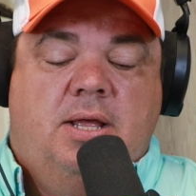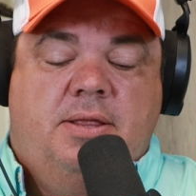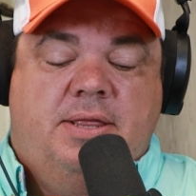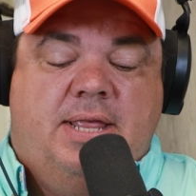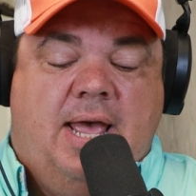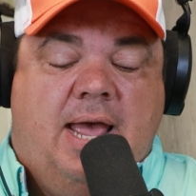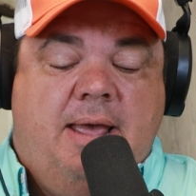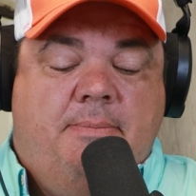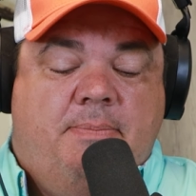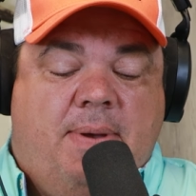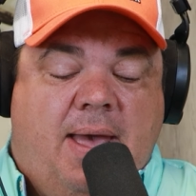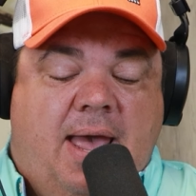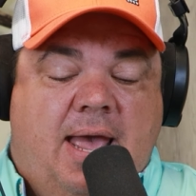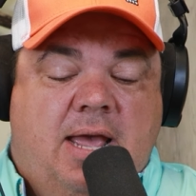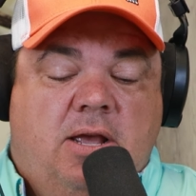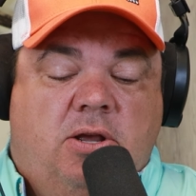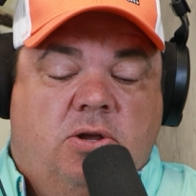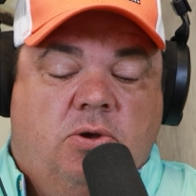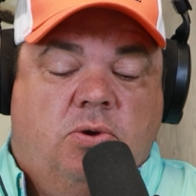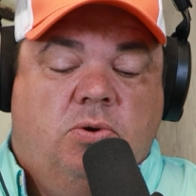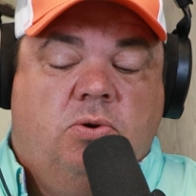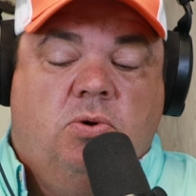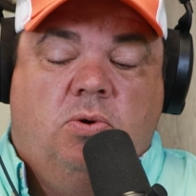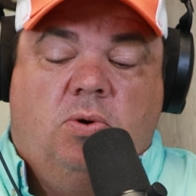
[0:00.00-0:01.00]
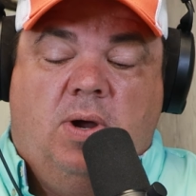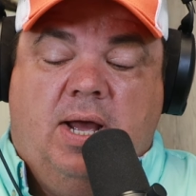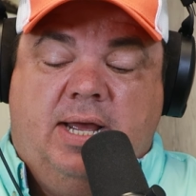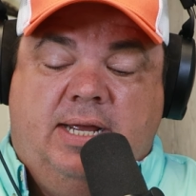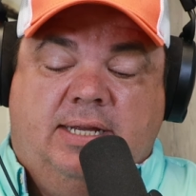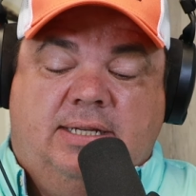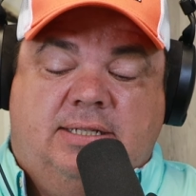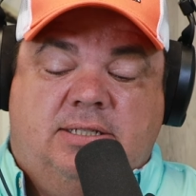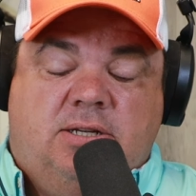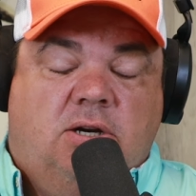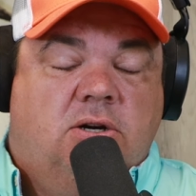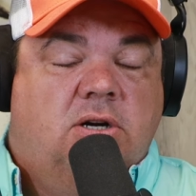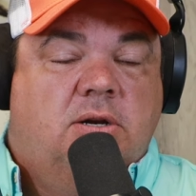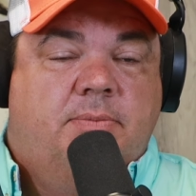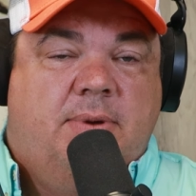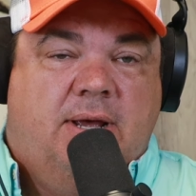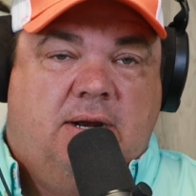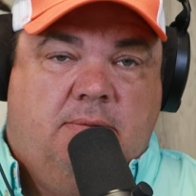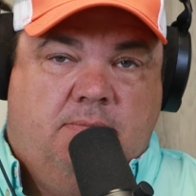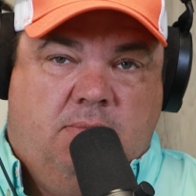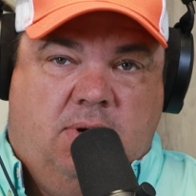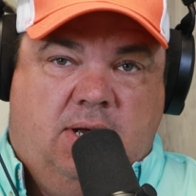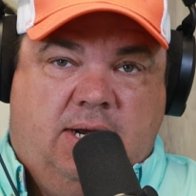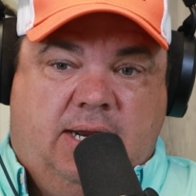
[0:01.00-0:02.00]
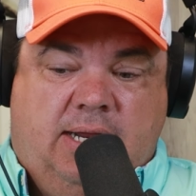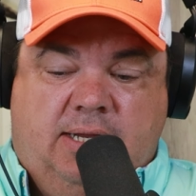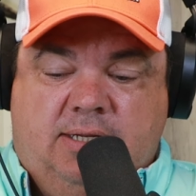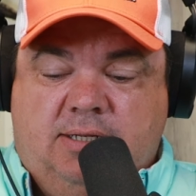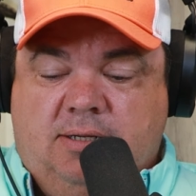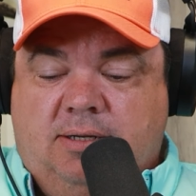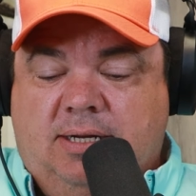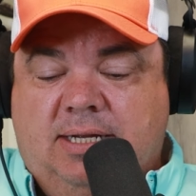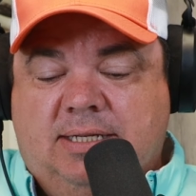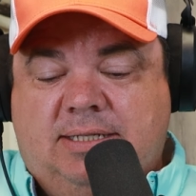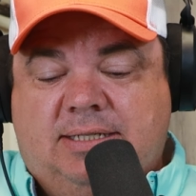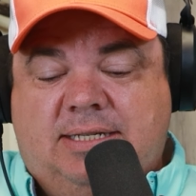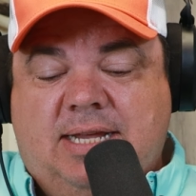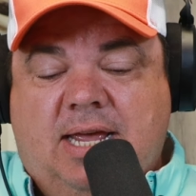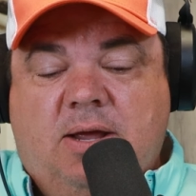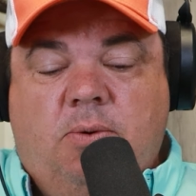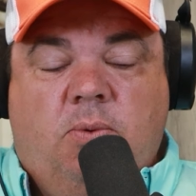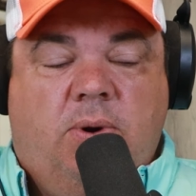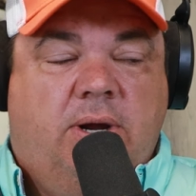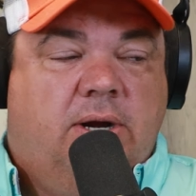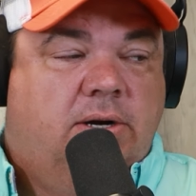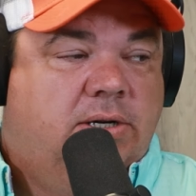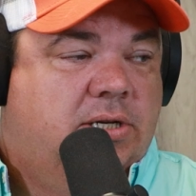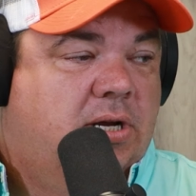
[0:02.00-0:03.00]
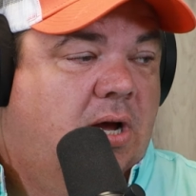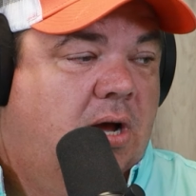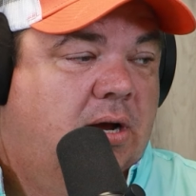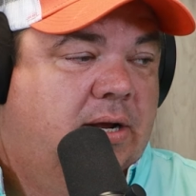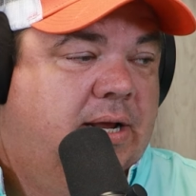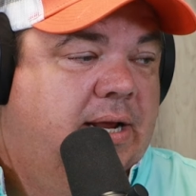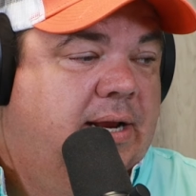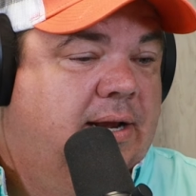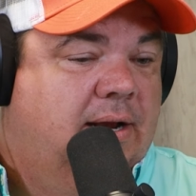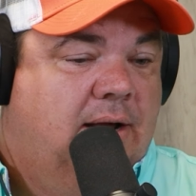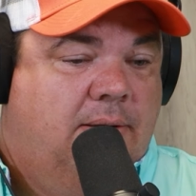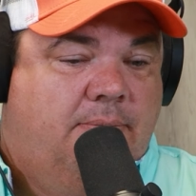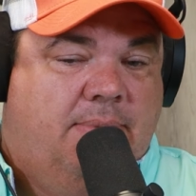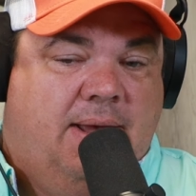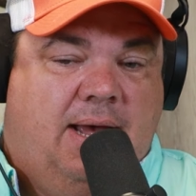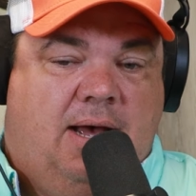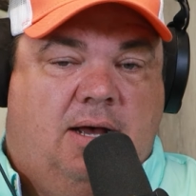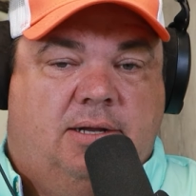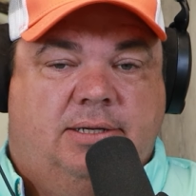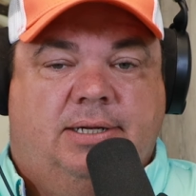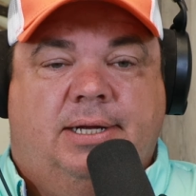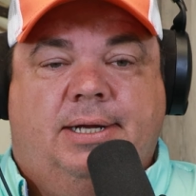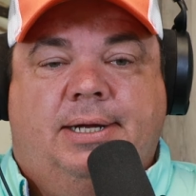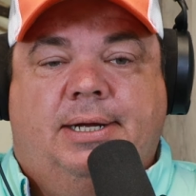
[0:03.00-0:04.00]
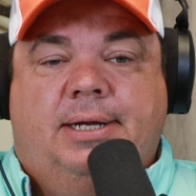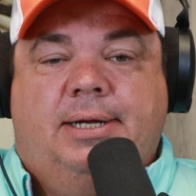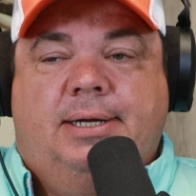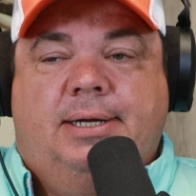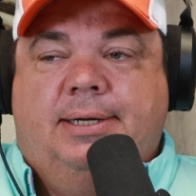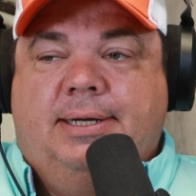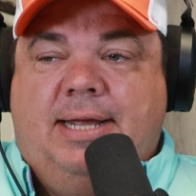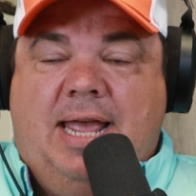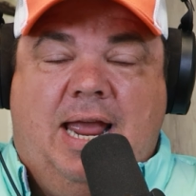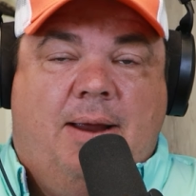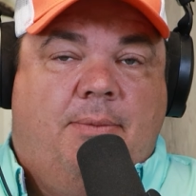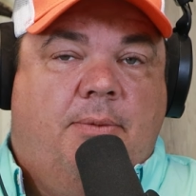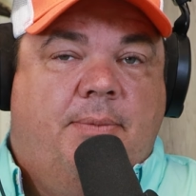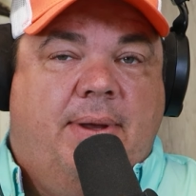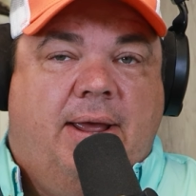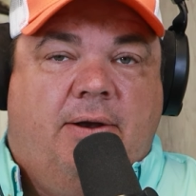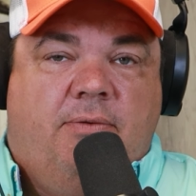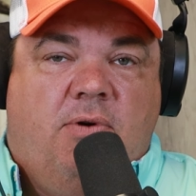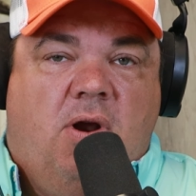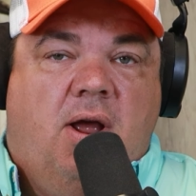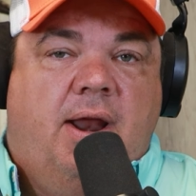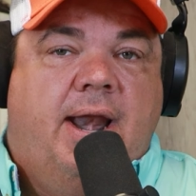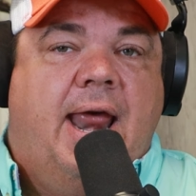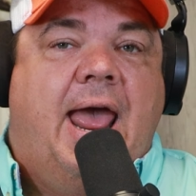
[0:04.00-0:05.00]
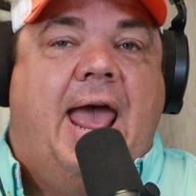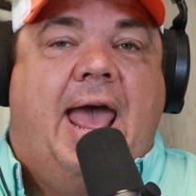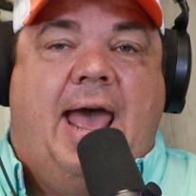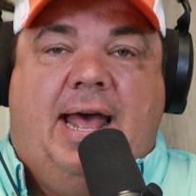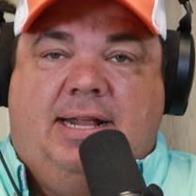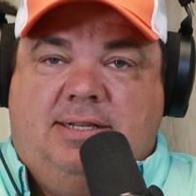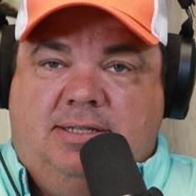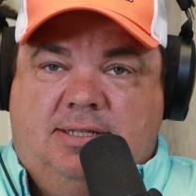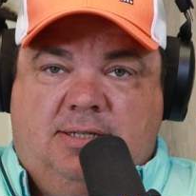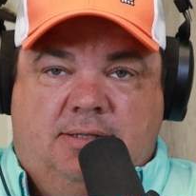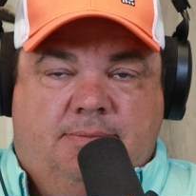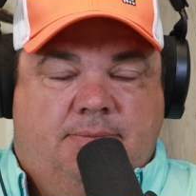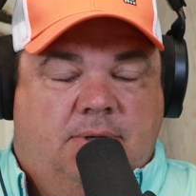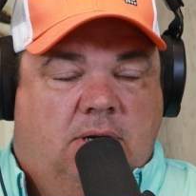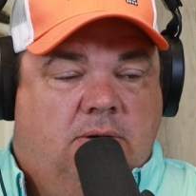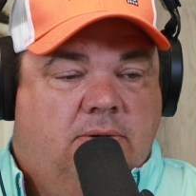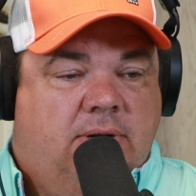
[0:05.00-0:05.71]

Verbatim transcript: They pay Google a certain amount of money. So let's say we are talking about cameraman Ron hats.